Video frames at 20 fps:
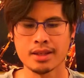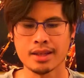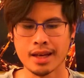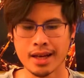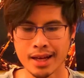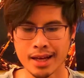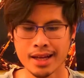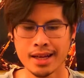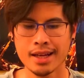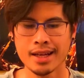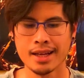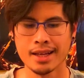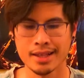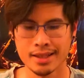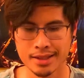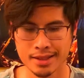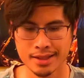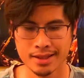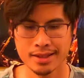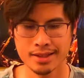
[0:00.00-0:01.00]

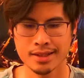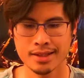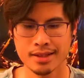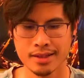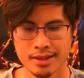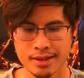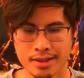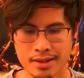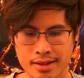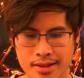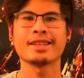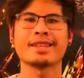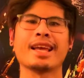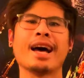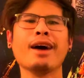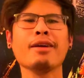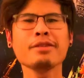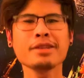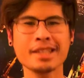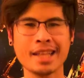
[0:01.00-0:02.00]
Yes.
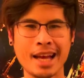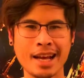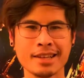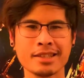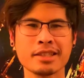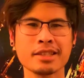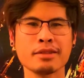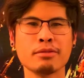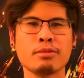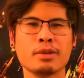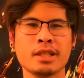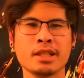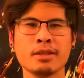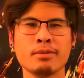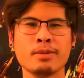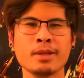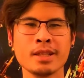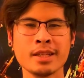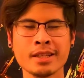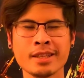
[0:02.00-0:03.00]
That was actually really,
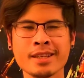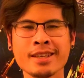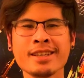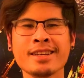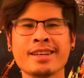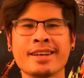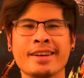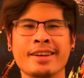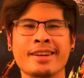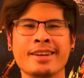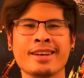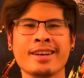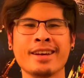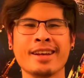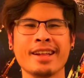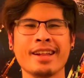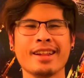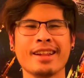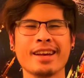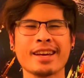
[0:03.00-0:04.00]
really good.
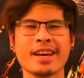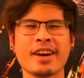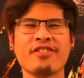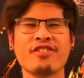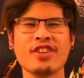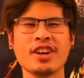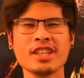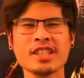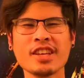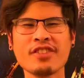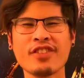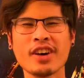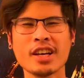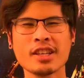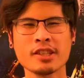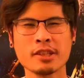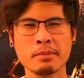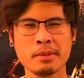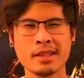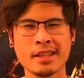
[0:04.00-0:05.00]
Like, at first I thought it
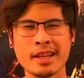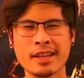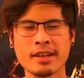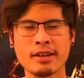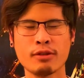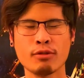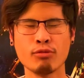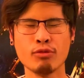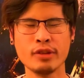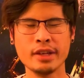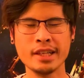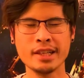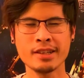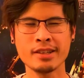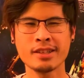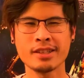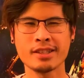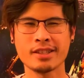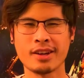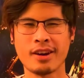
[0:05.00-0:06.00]
was going to be like a
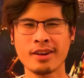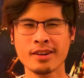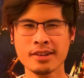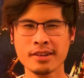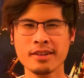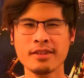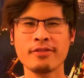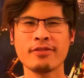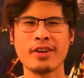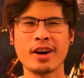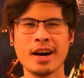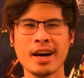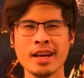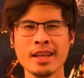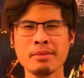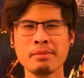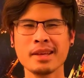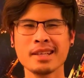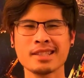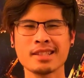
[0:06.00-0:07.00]
weird, darker
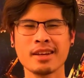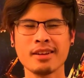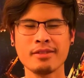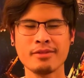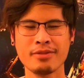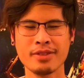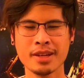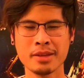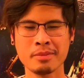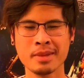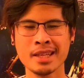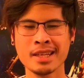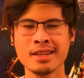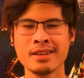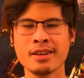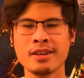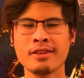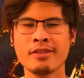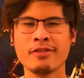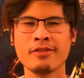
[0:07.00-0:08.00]
vibe based on the
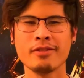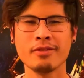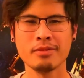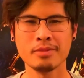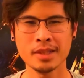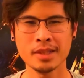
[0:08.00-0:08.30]
beginning of the